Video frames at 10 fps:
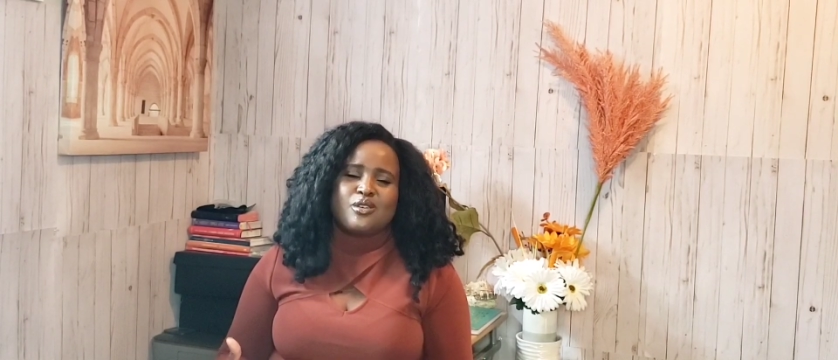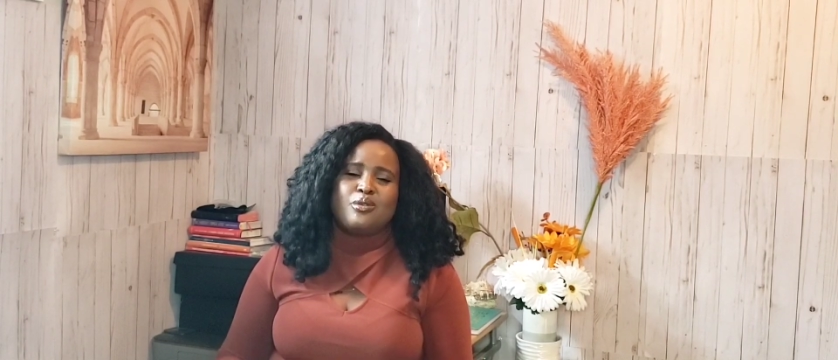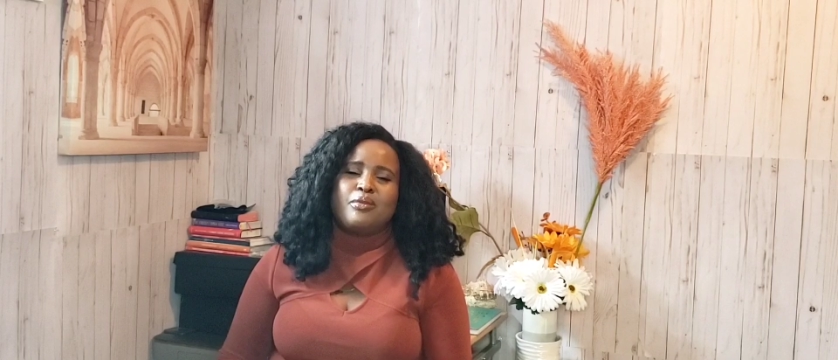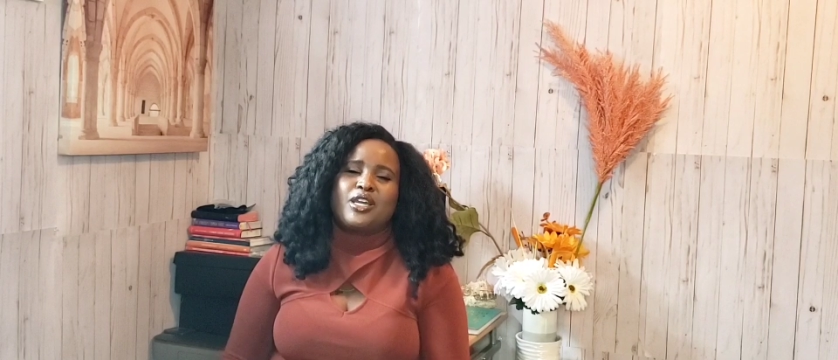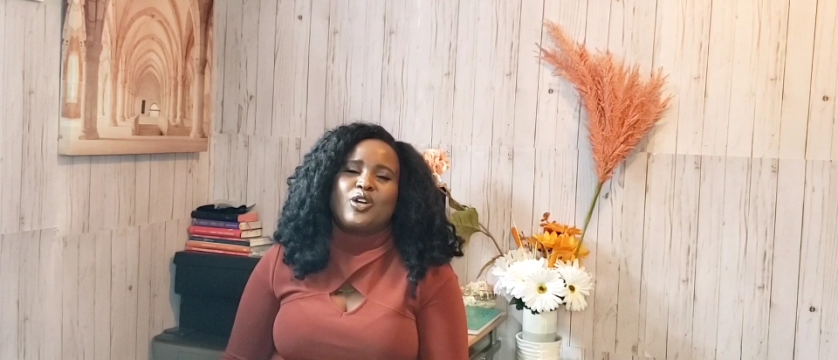
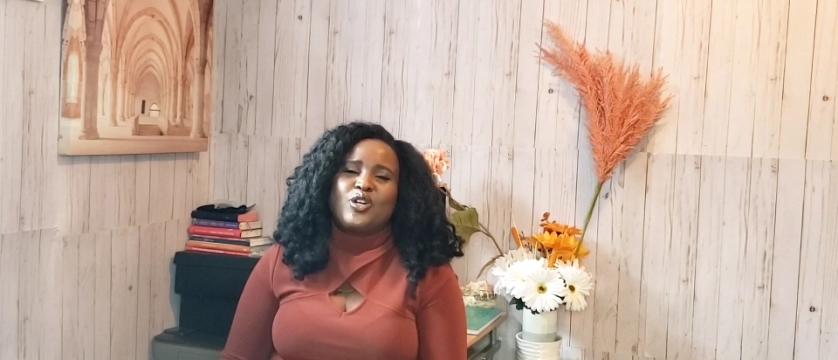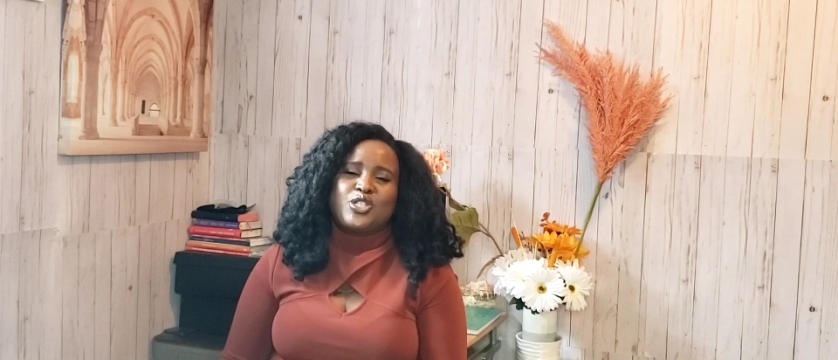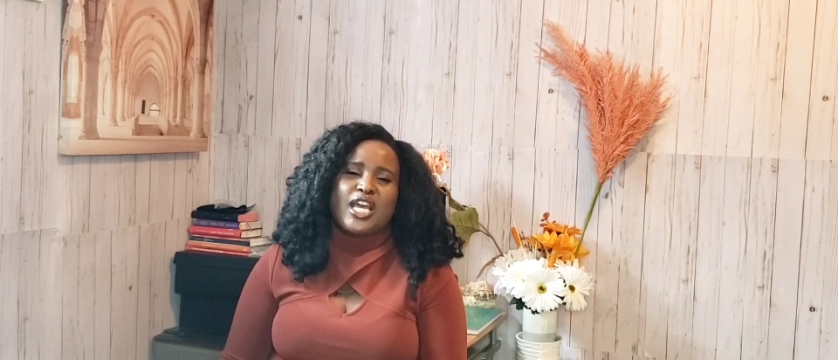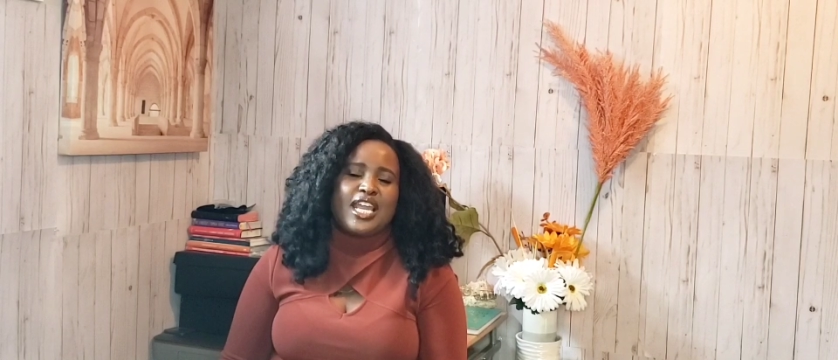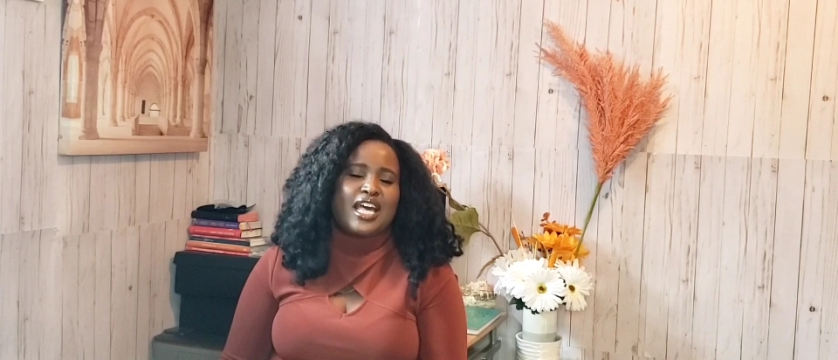Oh my
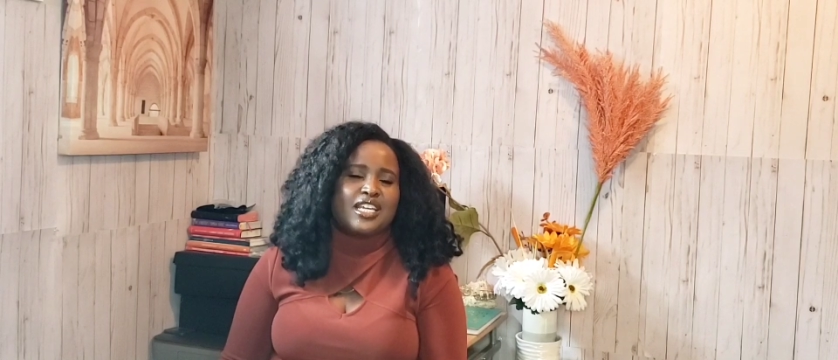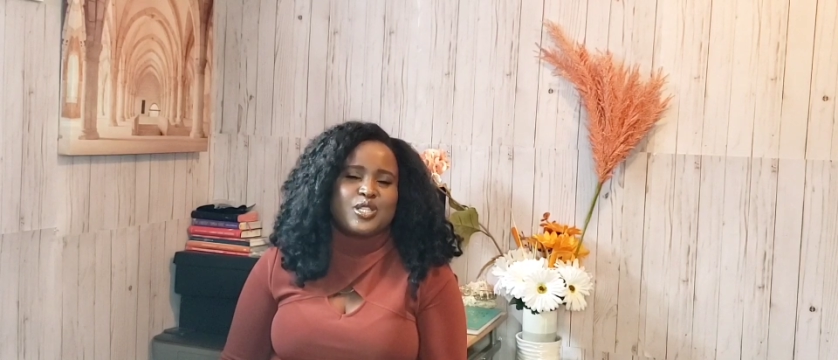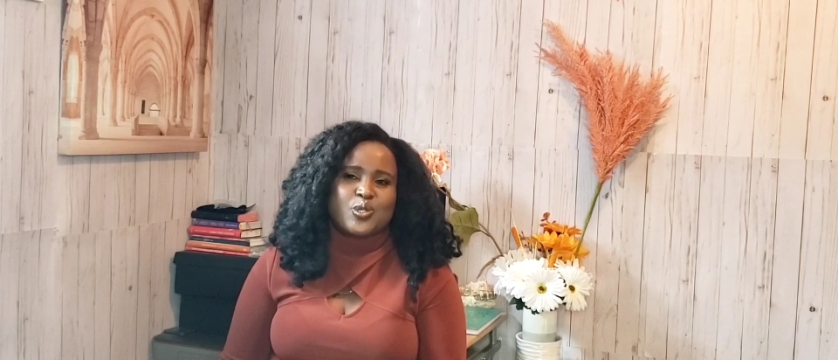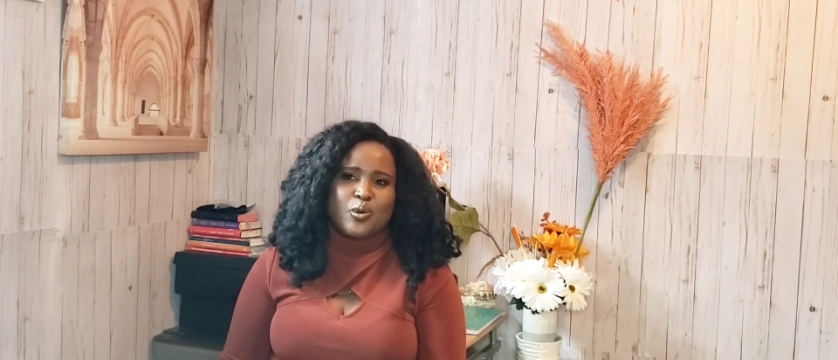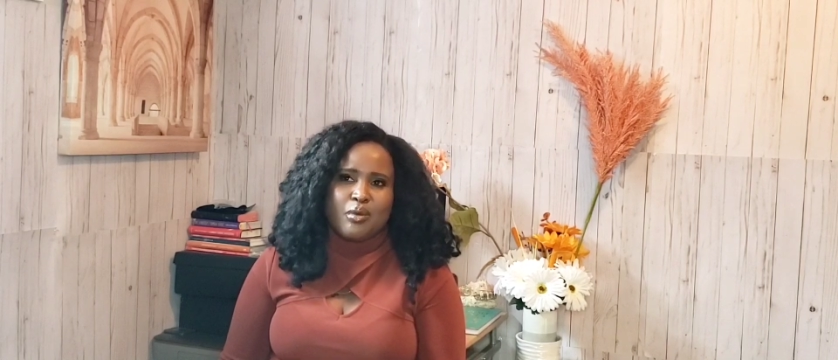gosh, I learned
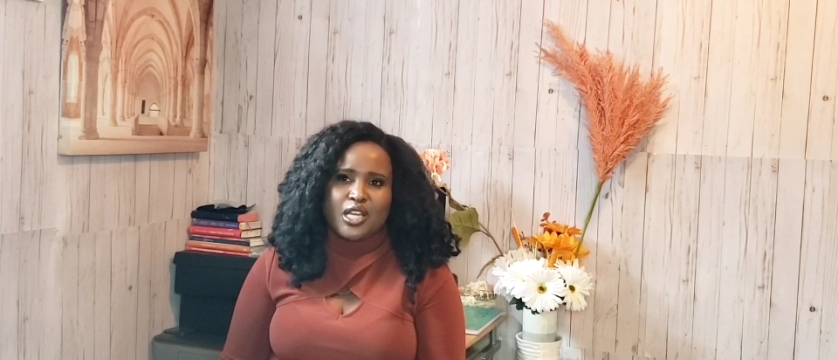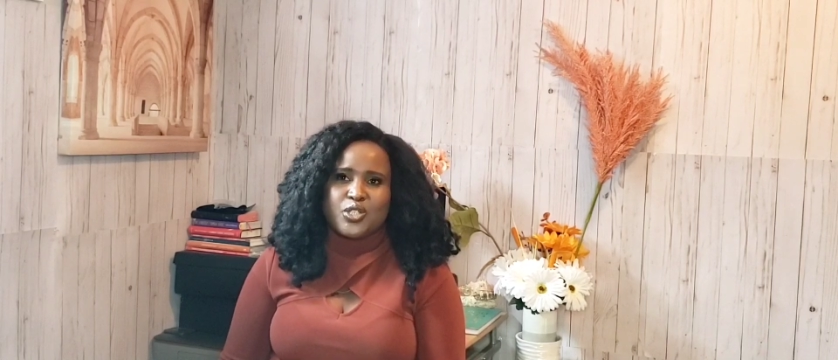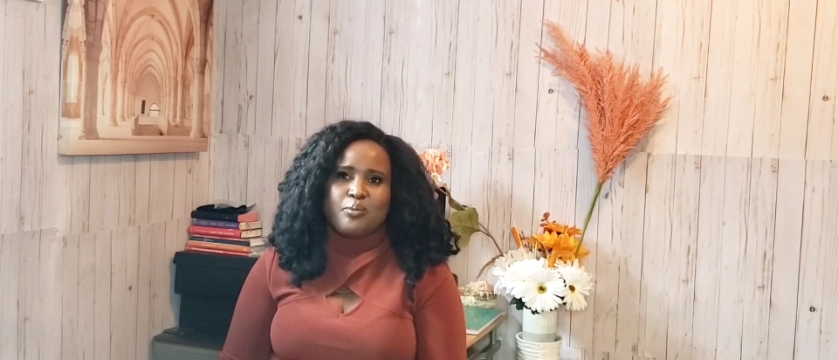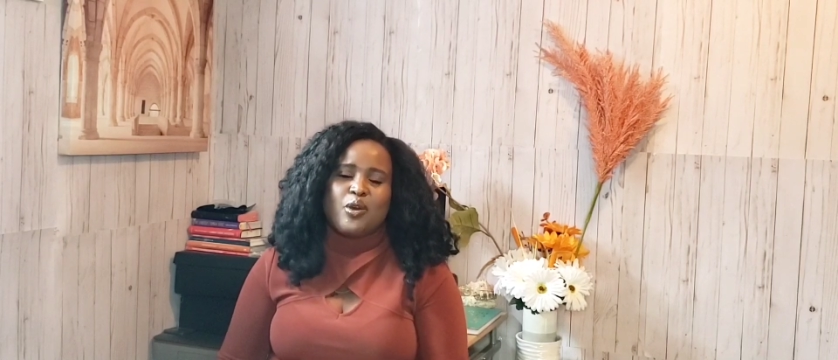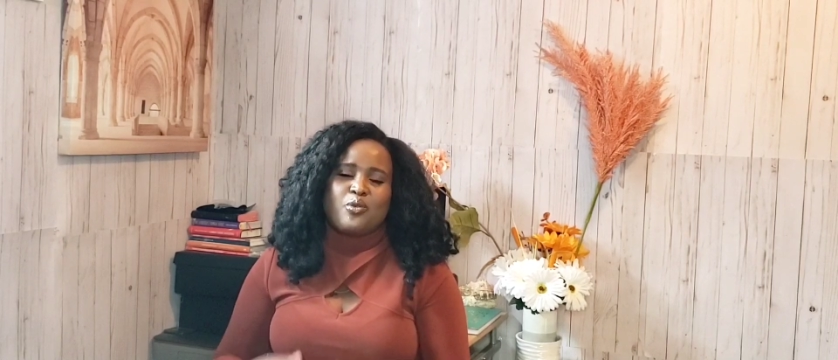so
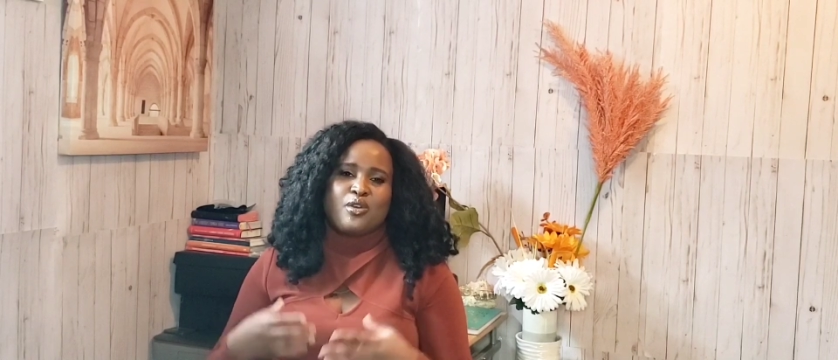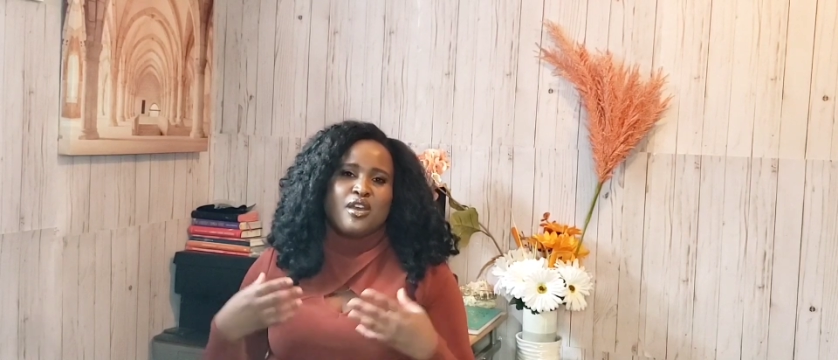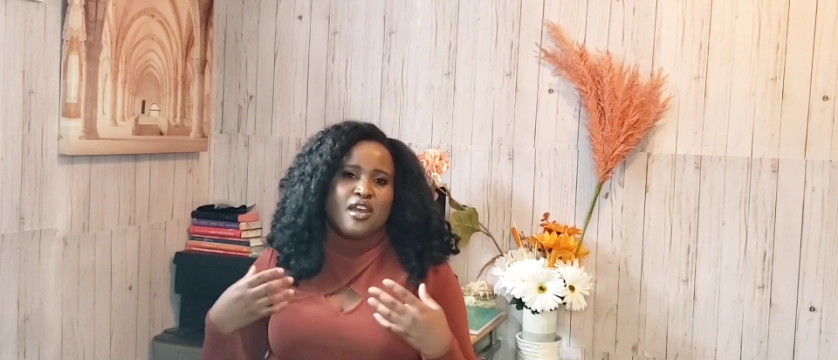much about